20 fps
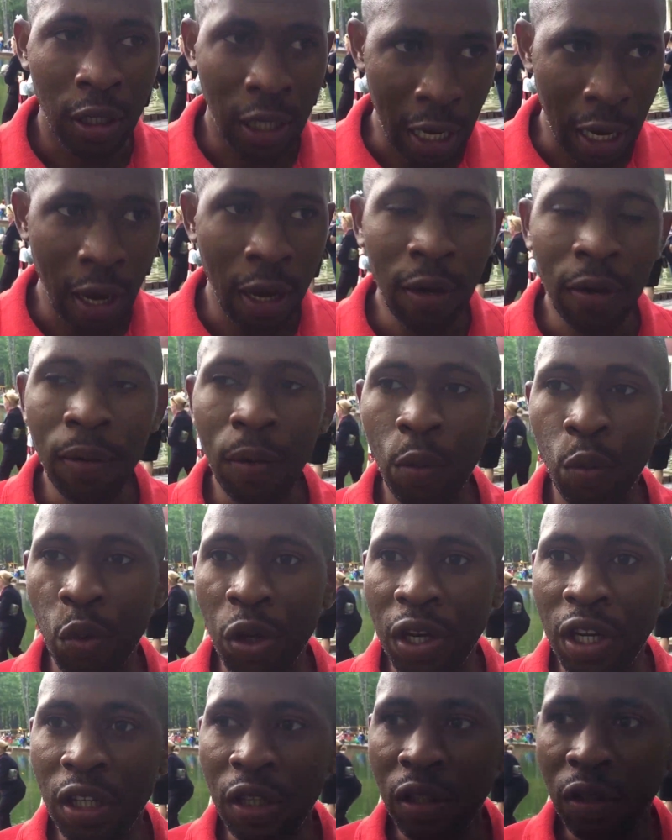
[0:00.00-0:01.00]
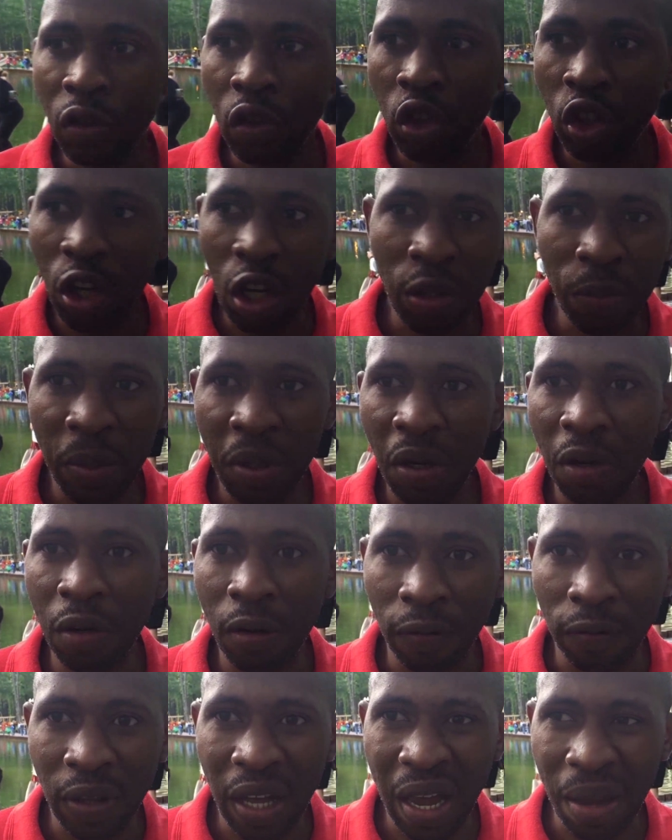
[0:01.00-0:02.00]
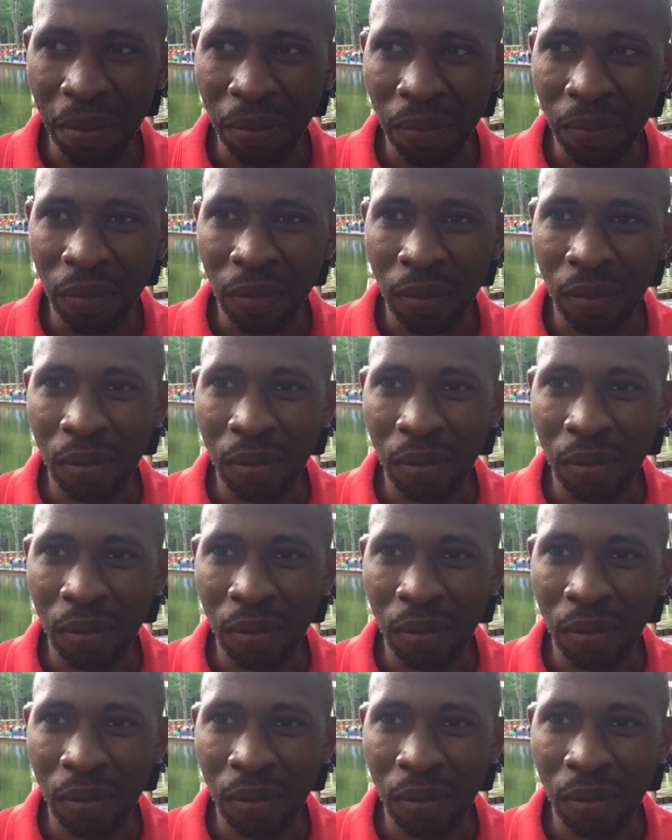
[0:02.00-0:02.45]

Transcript: Then, within short period of time,